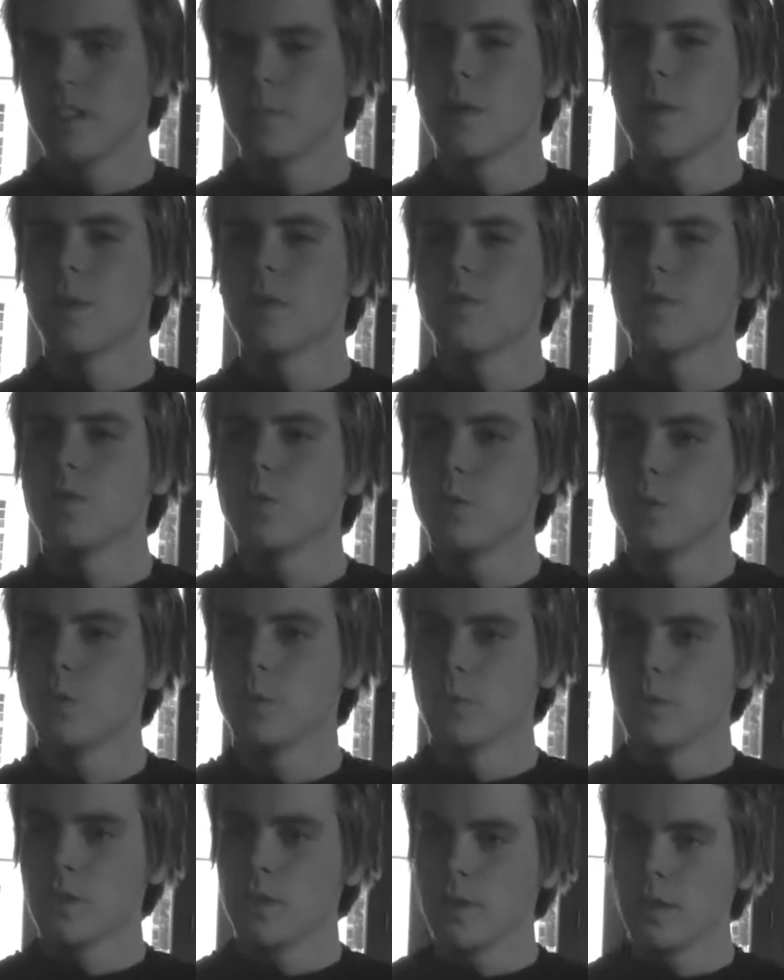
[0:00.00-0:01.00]
smell the
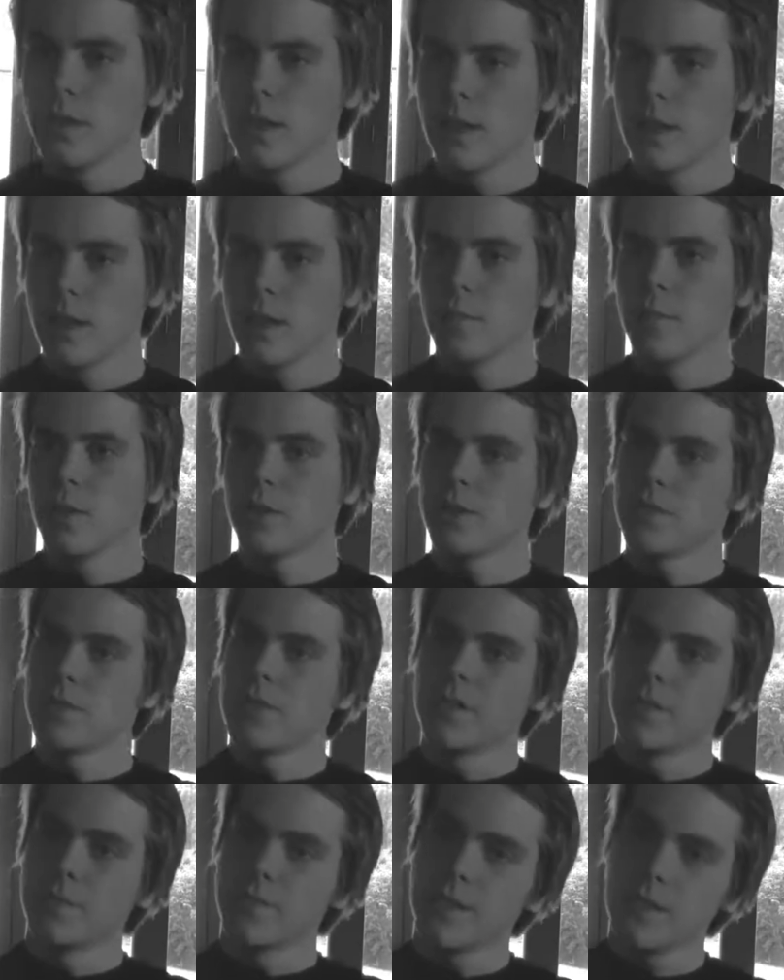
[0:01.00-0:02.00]
fumes, because
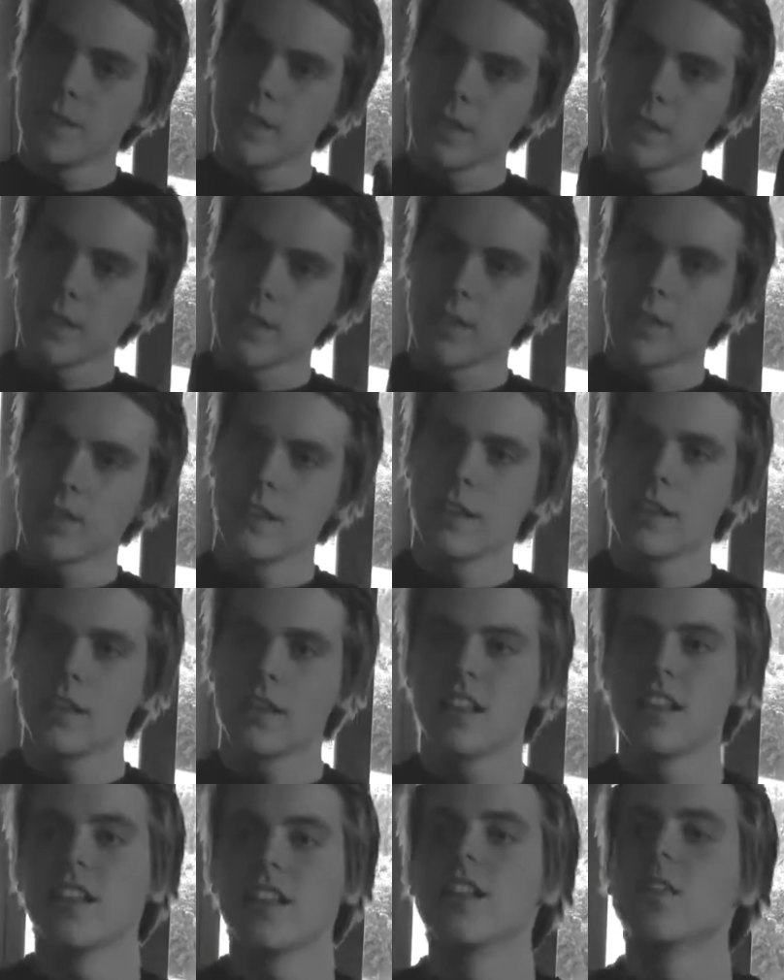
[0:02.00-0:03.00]
the defender
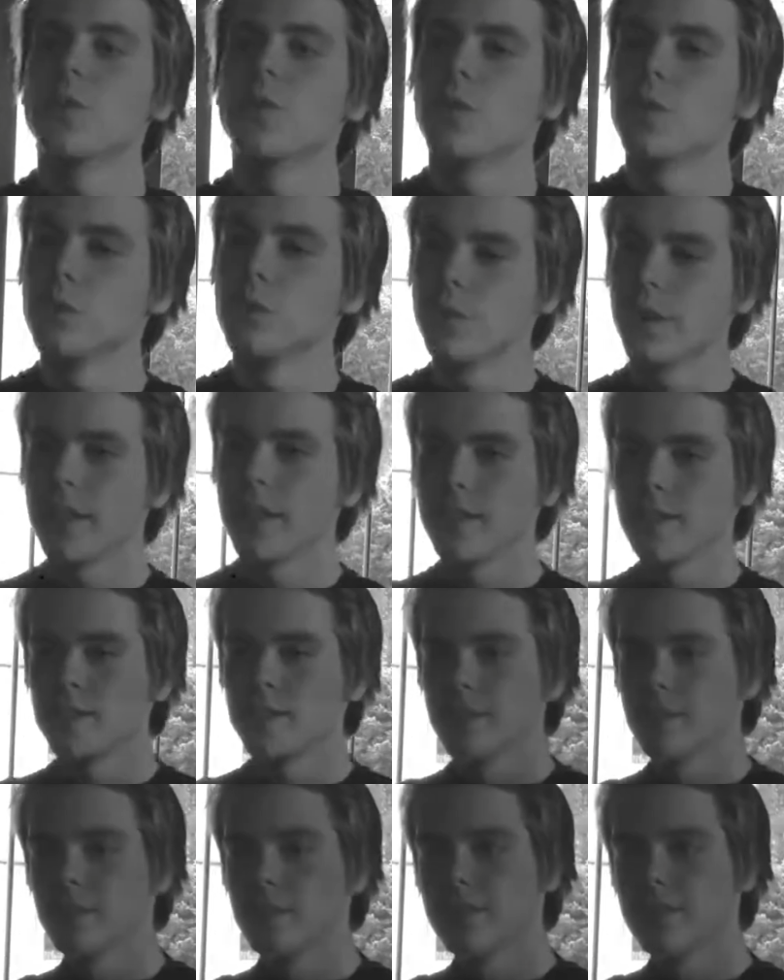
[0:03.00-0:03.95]
is all the rage.